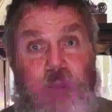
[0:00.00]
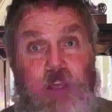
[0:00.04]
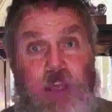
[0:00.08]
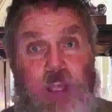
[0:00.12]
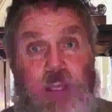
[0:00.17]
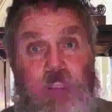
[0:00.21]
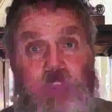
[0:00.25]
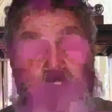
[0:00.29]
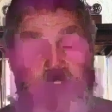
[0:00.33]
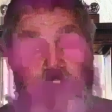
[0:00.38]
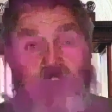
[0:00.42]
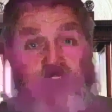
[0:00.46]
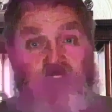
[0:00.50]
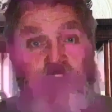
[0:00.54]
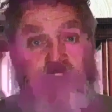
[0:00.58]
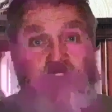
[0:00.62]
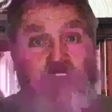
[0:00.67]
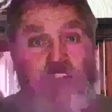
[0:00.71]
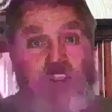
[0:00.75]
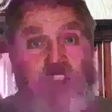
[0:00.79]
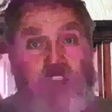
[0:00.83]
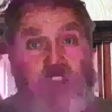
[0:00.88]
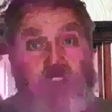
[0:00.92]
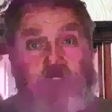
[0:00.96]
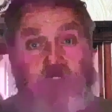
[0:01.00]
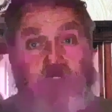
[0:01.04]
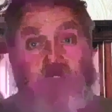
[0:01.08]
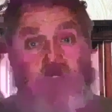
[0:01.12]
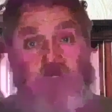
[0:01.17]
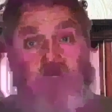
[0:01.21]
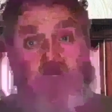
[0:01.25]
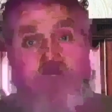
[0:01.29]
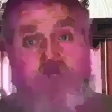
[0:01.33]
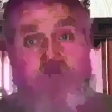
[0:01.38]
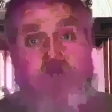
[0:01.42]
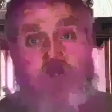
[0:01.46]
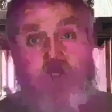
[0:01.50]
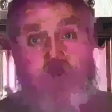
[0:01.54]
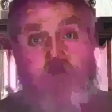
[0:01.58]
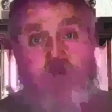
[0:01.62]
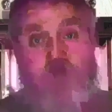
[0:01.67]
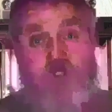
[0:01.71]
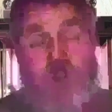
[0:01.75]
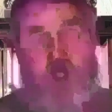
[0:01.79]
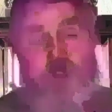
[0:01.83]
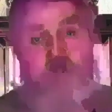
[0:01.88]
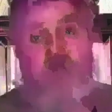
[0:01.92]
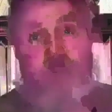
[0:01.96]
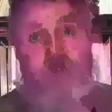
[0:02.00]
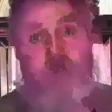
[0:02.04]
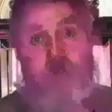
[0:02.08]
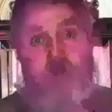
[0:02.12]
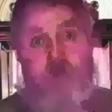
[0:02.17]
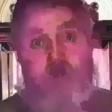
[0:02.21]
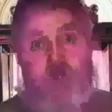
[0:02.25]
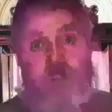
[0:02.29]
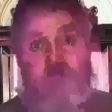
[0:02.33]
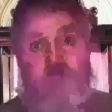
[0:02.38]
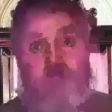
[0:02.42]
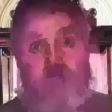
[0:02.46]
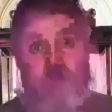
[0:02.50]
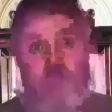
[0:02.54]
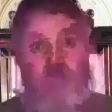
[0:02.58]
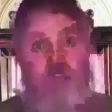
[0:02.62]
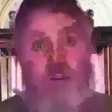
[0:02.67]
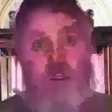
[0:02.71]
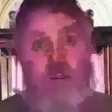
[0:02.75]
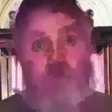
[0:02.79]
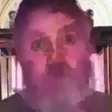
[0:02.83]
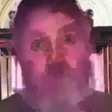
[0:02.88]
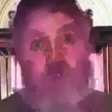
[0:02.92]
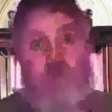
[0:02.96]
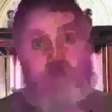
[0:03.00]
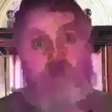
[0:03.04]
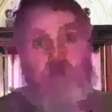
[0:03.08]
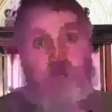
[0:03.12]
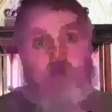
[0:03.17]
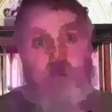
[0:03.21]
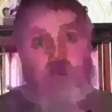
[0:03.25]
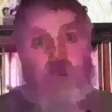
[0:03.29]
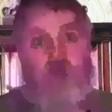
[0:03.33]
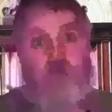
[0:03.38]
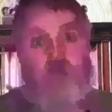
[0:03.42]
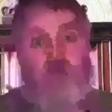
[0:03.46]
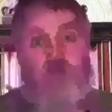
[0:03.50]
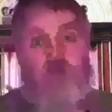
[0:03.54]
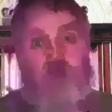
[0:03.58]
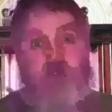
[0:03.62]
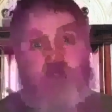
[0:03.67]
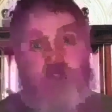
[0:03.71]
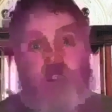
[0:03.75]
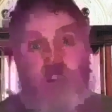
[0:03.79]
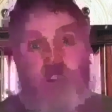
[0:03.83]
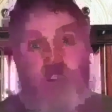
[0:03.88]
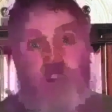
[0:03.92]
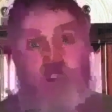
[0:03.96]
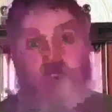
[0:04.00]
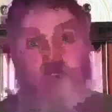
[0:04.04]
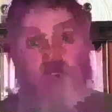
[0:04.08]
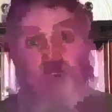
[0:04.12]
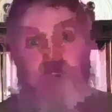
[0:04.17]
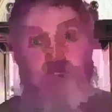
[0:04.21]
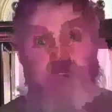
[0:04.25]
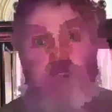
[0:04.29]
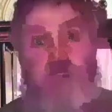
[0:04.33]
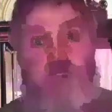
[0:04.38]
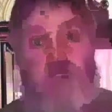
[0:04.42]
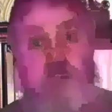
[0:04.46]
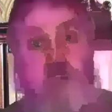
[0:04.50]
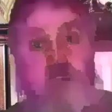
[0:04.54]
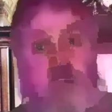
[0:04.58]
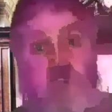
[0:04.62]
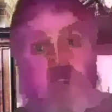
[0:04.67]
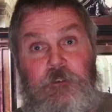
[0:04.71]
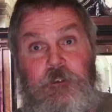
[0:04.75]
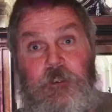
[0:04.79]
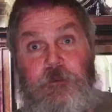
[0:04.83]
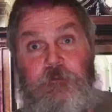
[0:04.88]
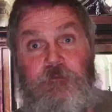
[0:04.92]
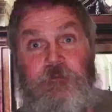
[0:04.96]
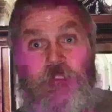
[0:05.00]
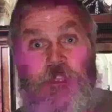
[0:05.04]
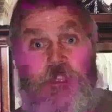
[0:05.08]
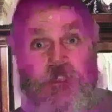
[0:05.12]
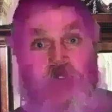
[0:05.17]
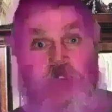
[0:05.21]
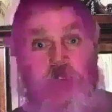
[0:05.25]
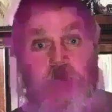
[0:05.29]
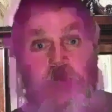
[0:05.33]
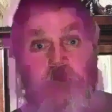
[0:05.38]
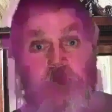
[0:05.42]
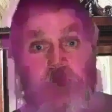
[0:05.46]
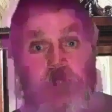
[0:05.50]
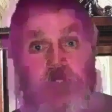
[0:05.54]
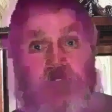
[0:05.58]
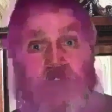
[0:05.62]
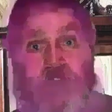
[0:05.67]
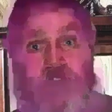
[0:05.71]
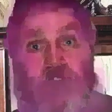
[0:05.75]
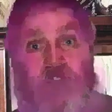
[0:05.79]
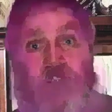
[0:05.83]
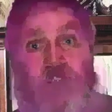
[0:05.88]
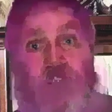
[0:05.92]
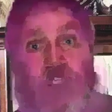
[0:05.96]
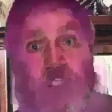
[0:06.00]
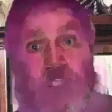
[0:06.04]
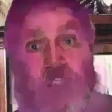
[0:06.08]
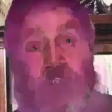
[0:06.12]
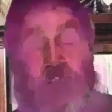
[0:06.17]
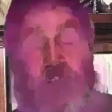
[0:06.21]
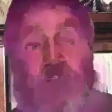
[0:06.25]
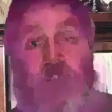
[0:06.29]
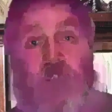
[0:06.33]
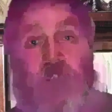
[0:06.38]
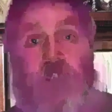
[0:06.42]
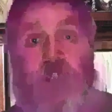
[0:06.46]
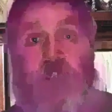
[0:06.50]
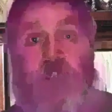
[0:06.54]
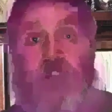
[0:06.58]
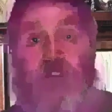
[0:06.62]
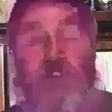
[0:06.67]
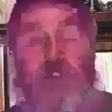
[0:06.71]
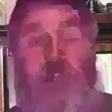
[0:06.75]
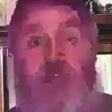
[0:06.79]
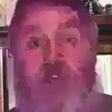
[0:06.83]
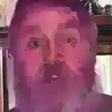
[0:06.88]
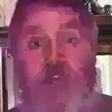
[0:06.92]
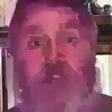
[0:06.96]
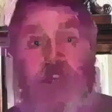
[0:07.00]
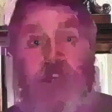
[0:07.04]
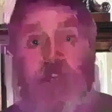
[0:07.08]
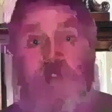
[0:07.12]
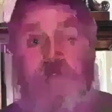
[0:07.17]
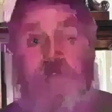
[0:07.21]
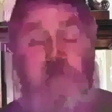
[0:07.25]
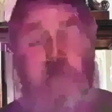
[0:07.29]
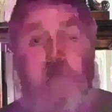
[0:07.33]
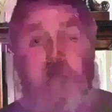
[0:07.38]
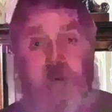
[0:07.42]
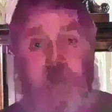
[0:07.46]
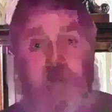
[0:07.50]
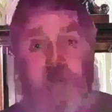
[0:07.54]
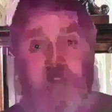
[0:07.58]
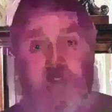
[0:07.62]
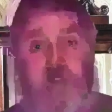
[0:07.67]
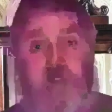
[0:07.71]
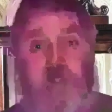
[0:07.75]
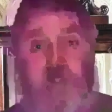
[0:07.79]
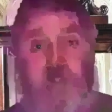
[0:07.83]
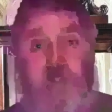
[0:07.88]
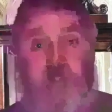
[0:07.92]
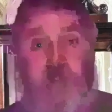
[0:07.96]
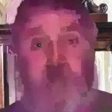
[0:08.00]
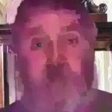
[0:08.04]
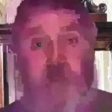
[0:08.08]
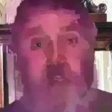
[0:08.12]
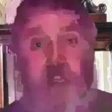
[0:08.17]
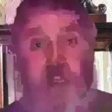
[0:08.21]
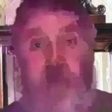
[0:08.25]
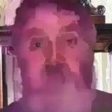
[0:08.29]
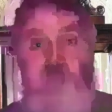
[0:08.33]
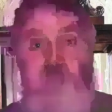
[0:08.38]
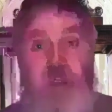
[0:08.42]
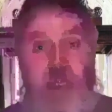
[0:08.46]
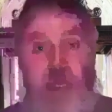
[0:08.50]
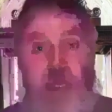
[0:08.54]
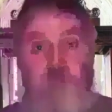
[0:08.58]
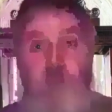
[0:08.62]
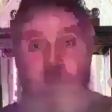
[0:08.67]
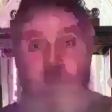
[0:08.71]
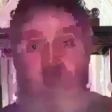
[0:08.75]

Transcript: tell them this. You know, just as he said, Moses, go tell the Israelites this. Go tell them this. Go tell them the book of Leviticus.